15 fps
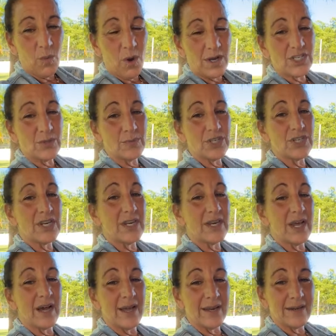our washing machine
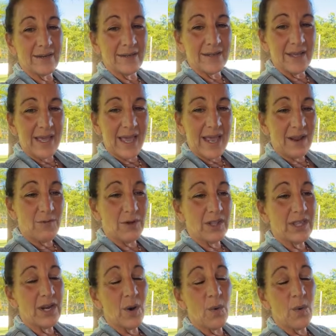died. And I really